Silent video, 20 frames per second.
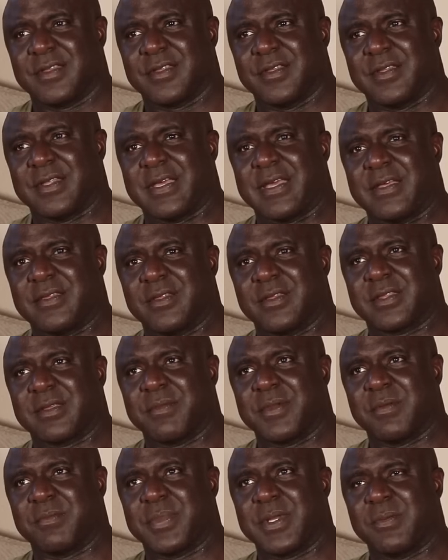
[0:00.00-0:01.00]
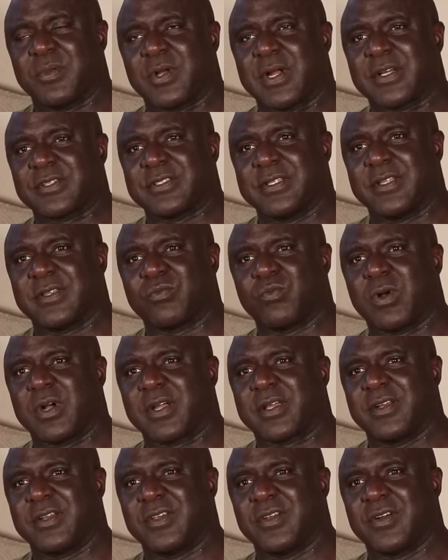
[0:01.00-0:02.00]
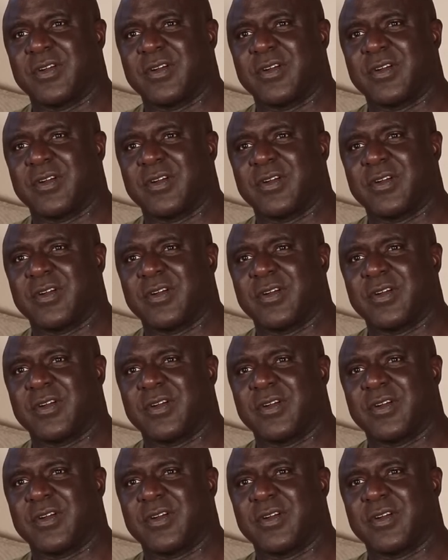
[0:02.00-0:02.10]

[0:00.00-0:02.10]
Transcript: So they, some of them people are actually just walking the